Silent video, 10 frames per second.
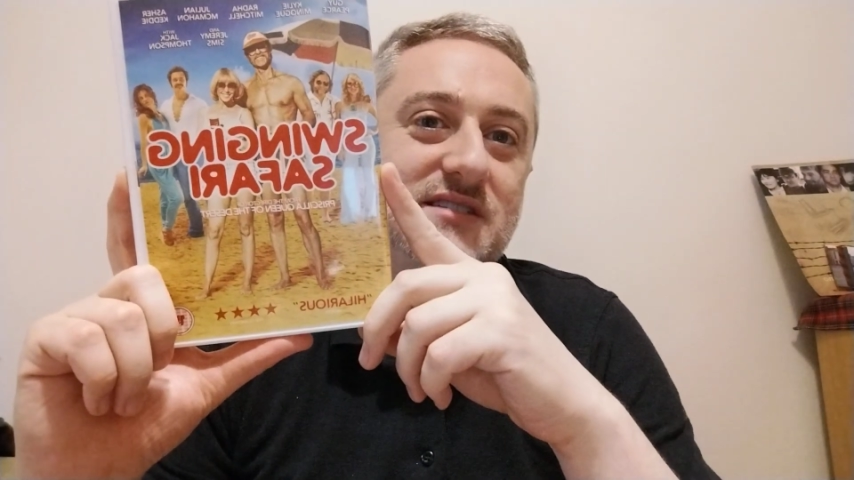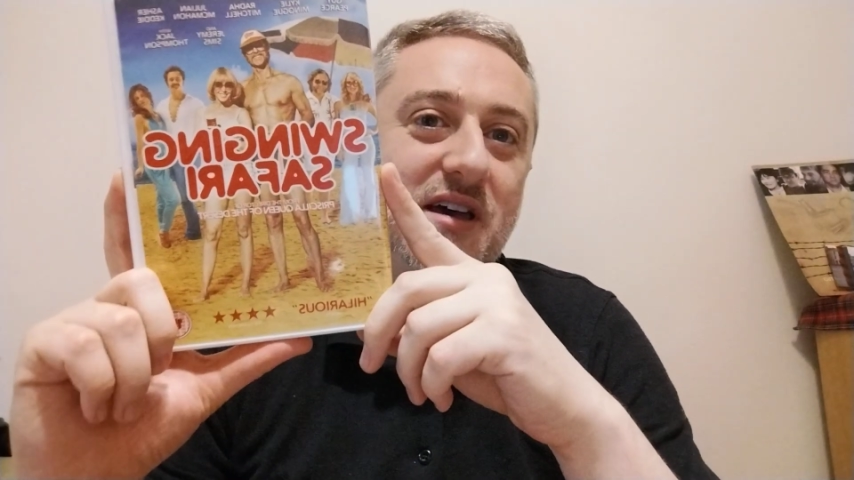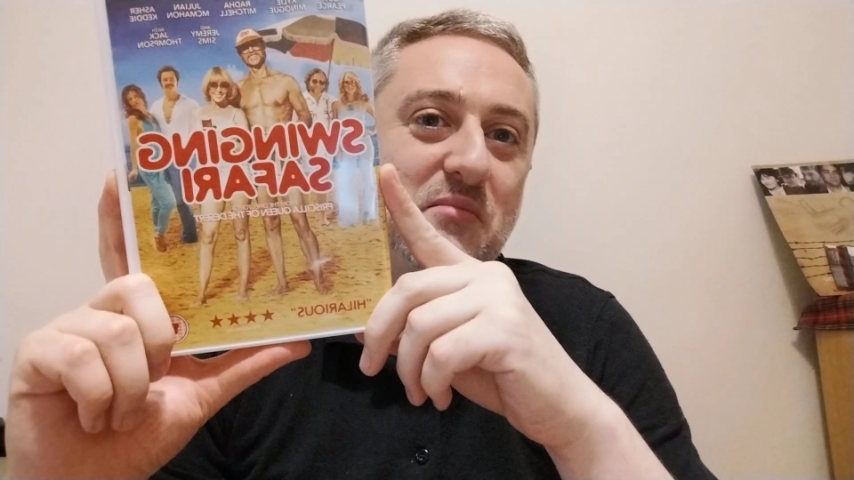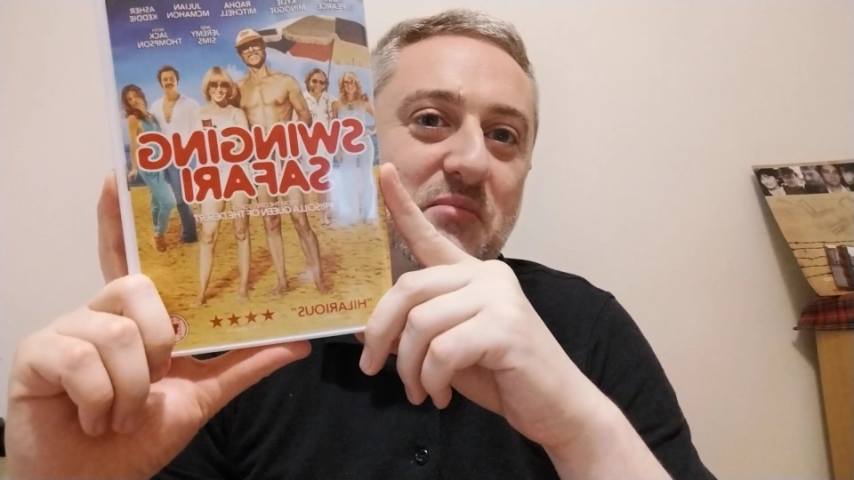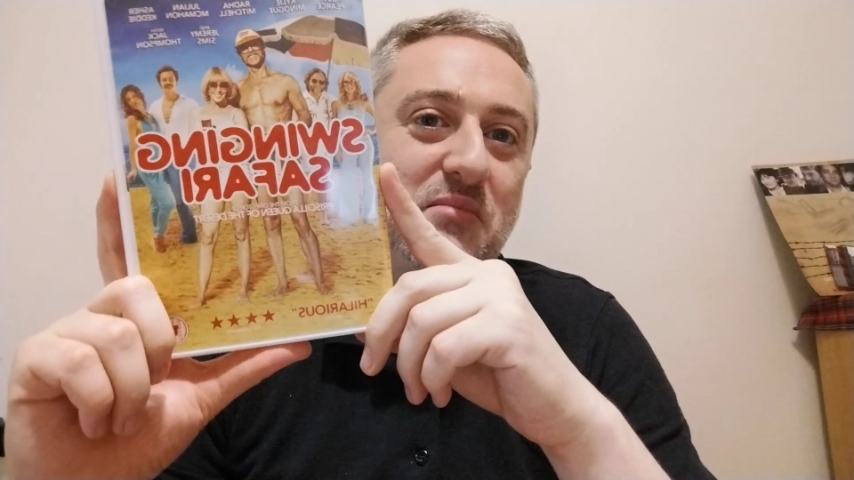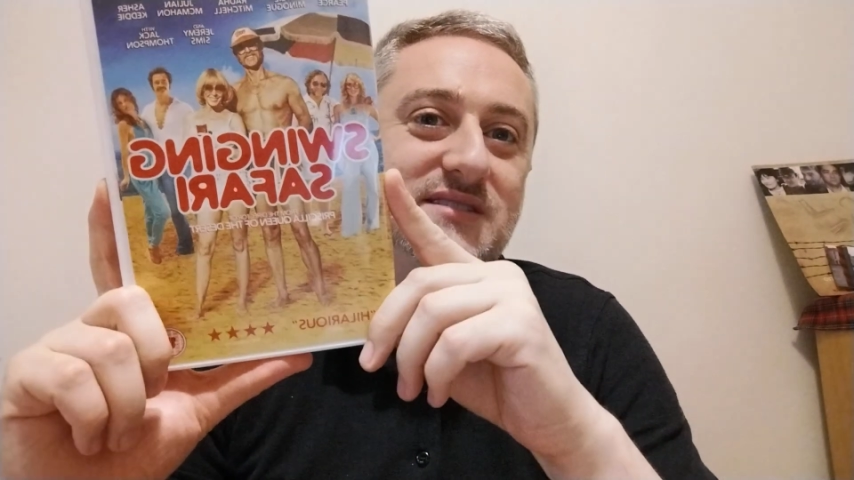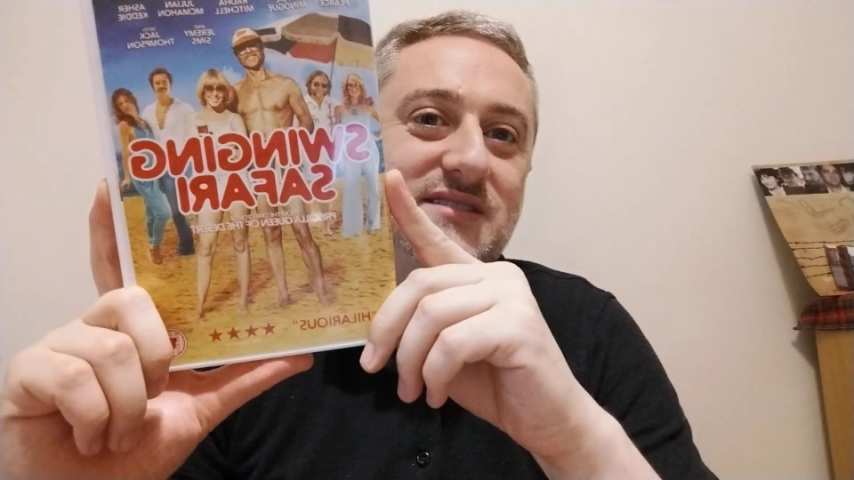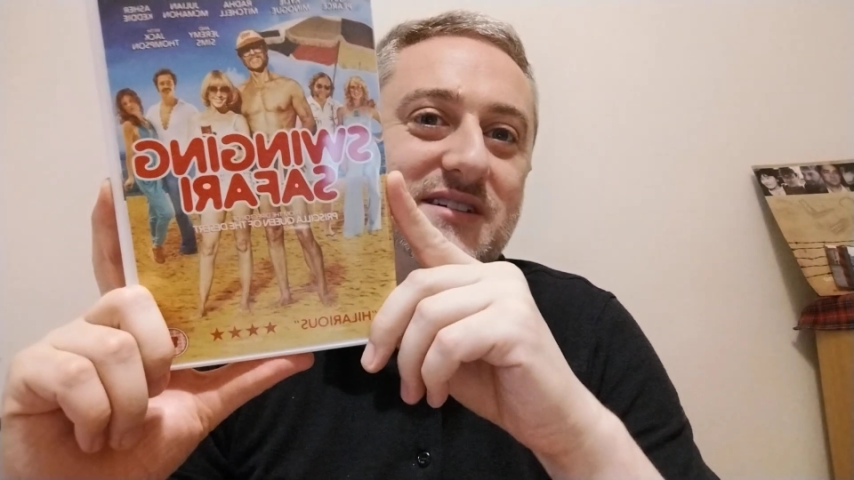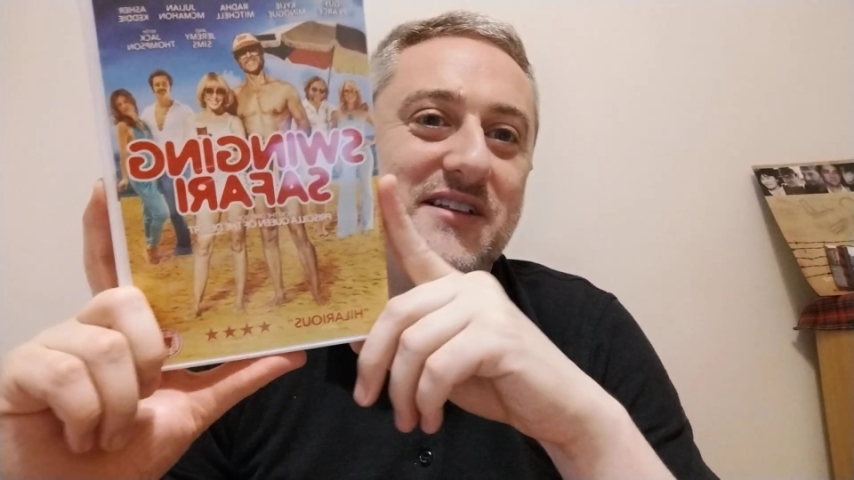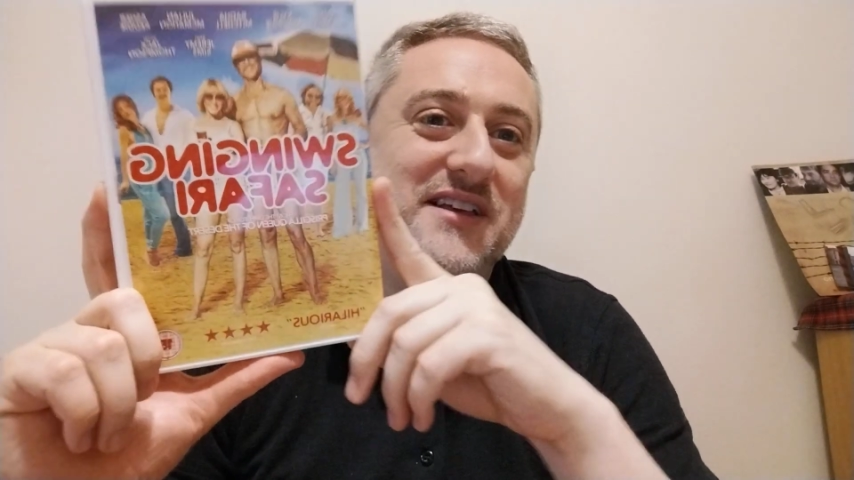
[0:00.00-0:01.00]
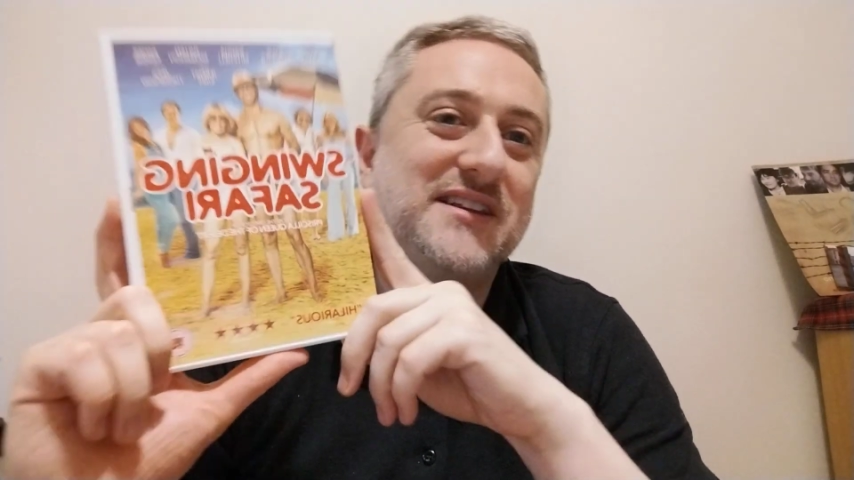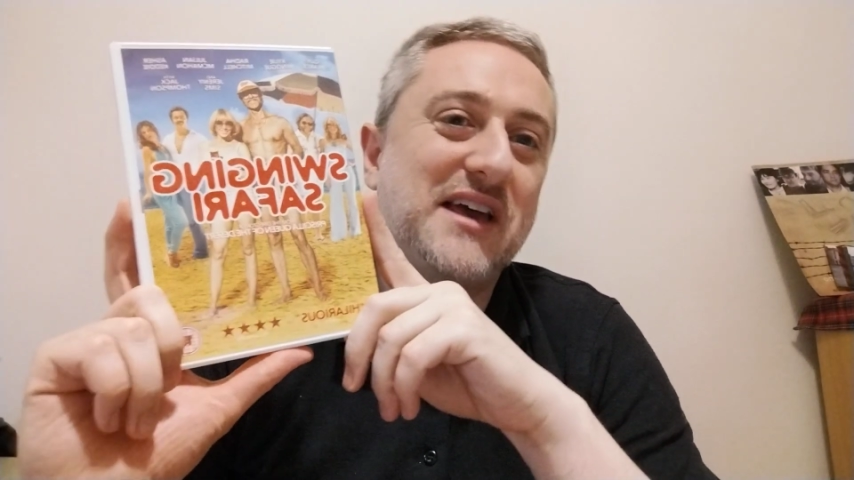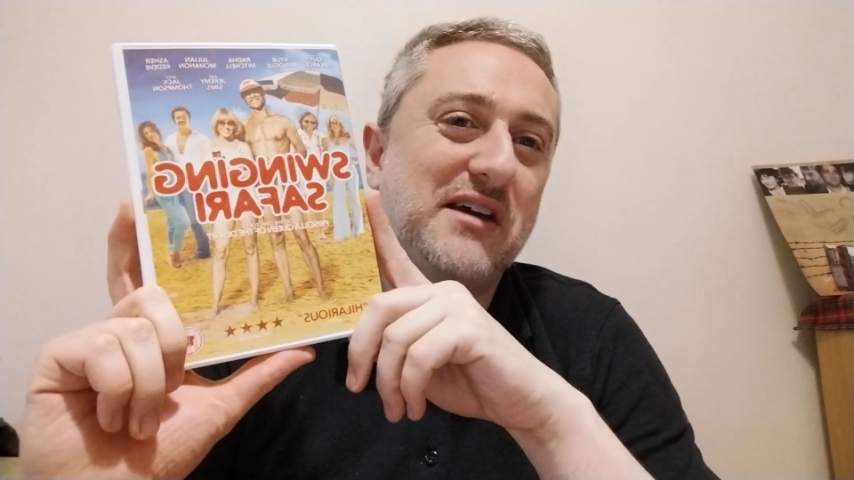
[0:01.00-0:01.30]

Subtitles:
basically now.